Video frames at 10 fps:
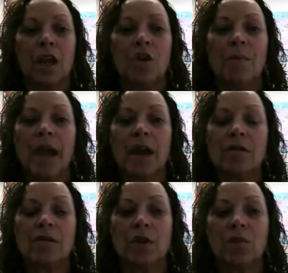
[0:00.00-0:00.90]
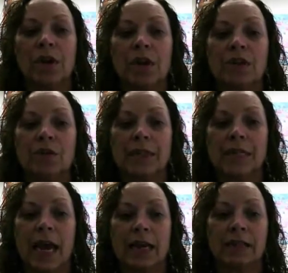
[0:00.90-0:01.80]
You may also want to do a
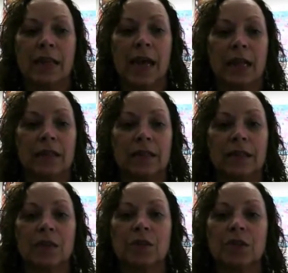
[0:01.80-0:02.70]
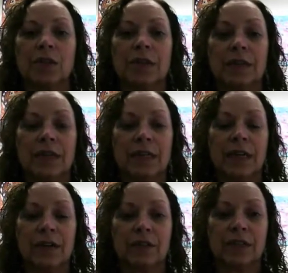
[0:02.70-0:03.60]
task analysis, which is a
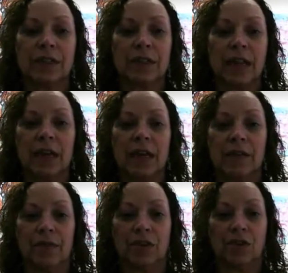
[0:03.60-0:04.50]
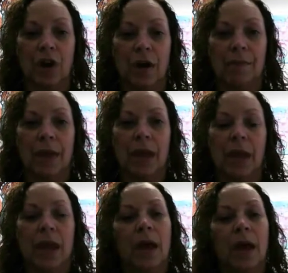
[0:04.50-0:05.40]
detailed study of the job.
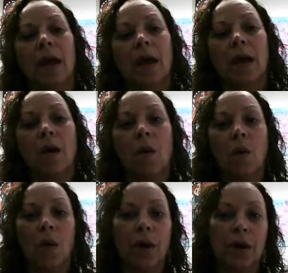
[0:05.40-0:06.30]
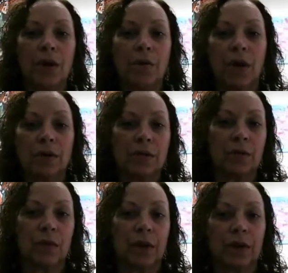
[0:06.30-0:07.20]
Or you
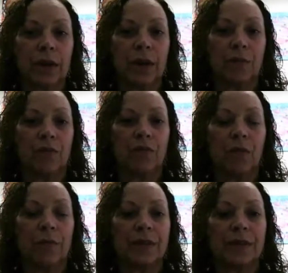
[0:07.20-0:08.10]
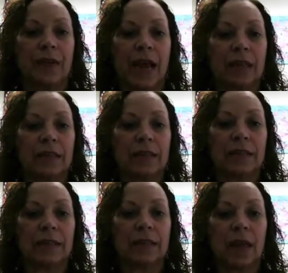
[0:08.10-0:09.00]
also want to look at performance
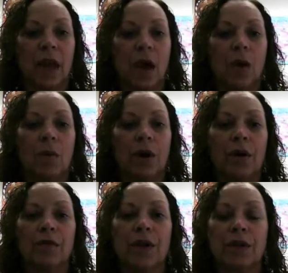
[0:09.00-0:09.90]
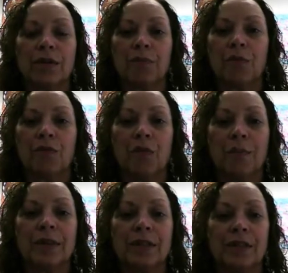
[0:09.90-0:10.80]
analysis, where there's a
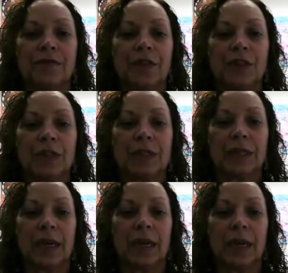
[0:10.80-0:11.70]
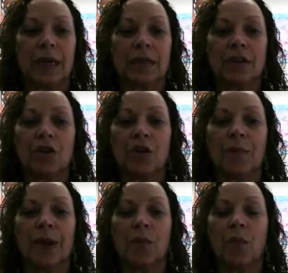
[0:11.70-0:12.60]
performance deficiency, and
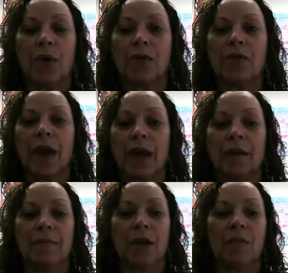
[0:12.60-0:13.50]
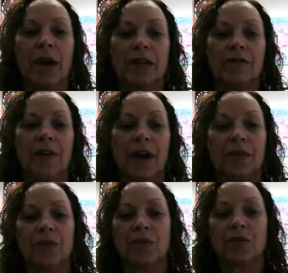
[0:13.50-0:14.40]
determine whether that can be
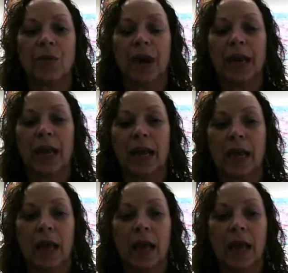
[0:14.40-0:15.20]
rectified through training.